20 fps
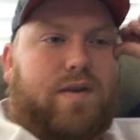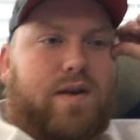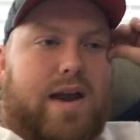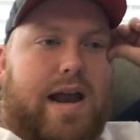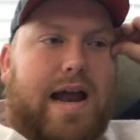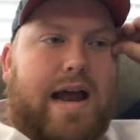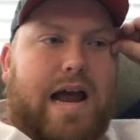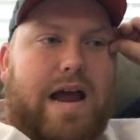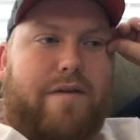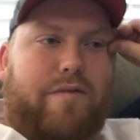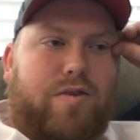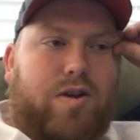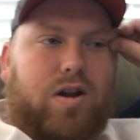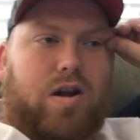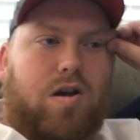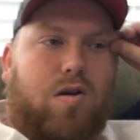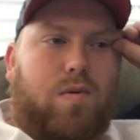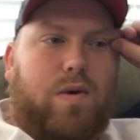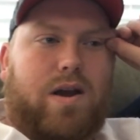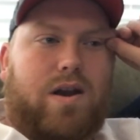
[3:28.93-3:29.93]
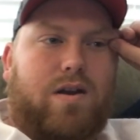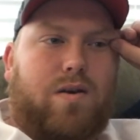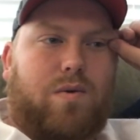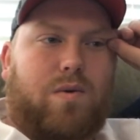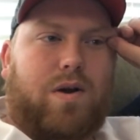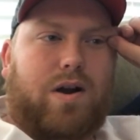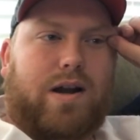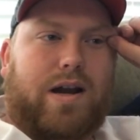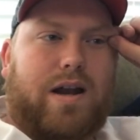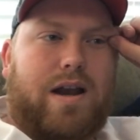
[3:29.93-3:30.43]
not having to go in at
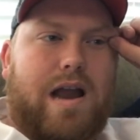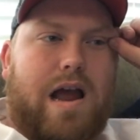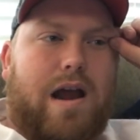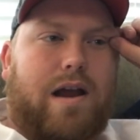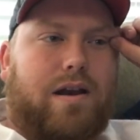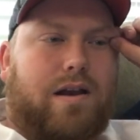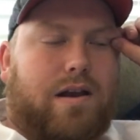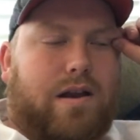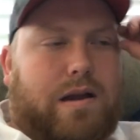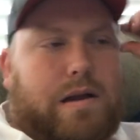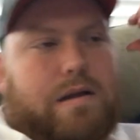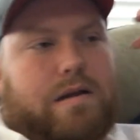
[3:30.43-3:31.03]
work at night.